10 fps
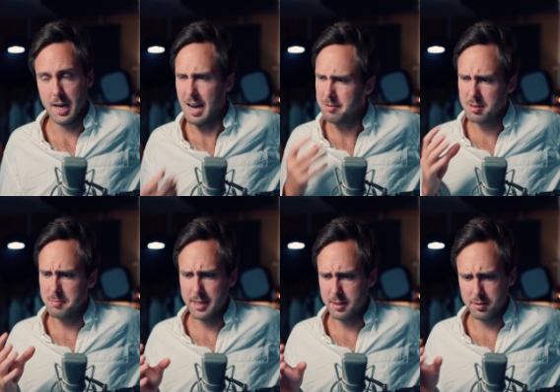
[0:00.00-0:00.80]
I will
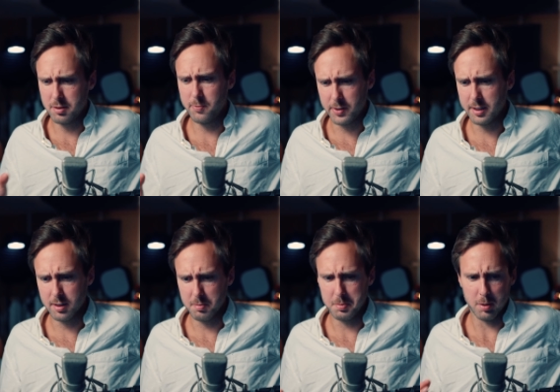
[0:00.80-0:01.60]
make a new
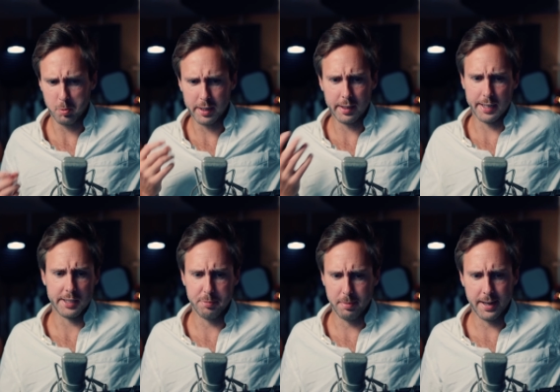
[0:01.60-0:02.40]
video about where I
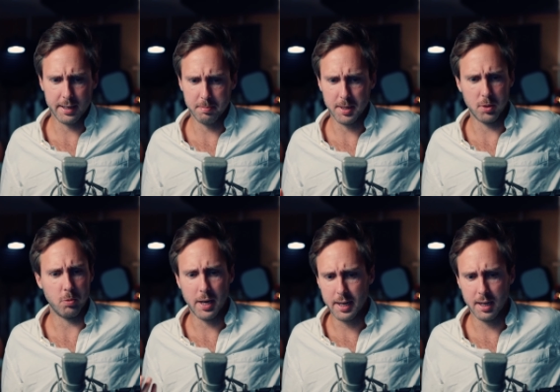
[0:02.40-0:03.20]
explain about
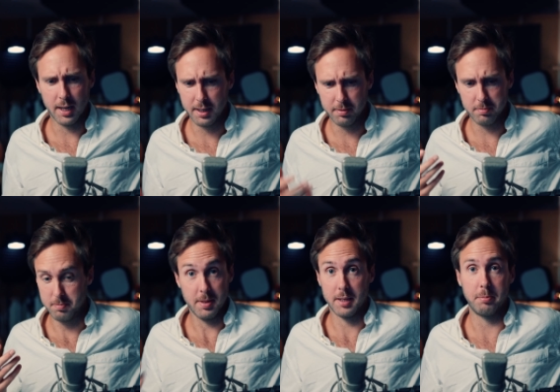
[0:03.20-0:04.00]
why I
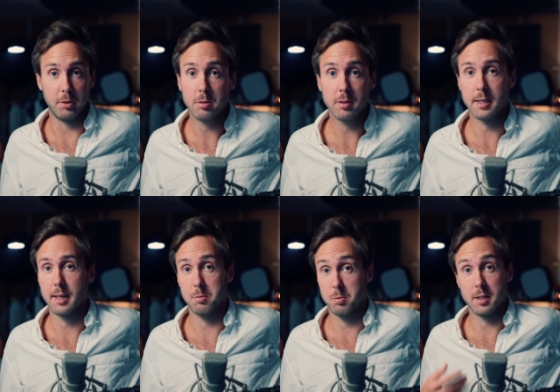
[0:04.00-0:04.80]
make music
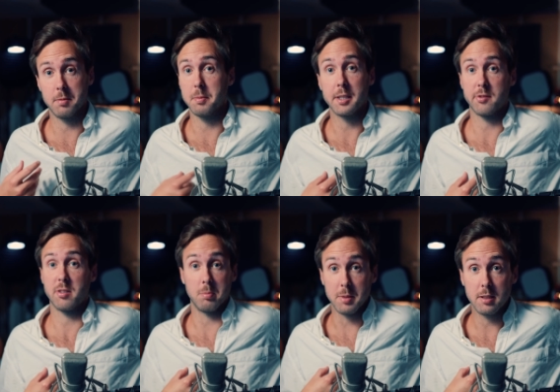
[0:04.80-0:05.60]
and what it means
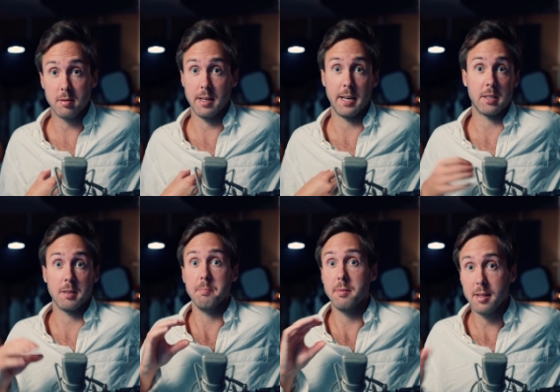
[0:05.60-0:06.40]
for me to like
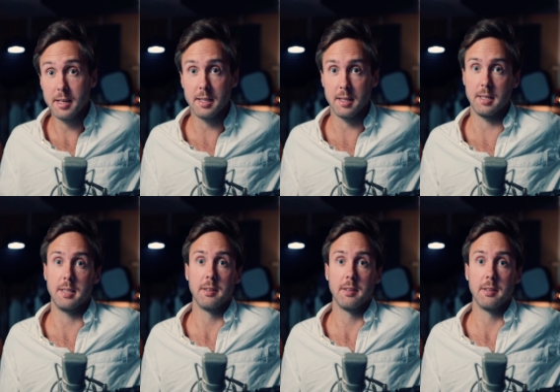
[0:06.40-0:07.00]
completely